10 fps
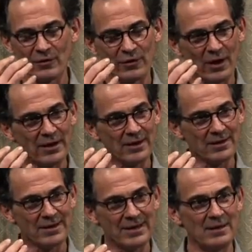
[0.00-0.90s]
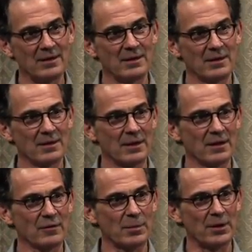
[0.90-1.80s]
shining in the
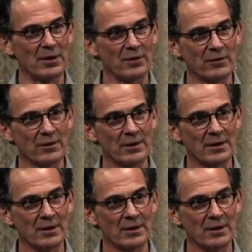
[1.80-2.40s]
experience.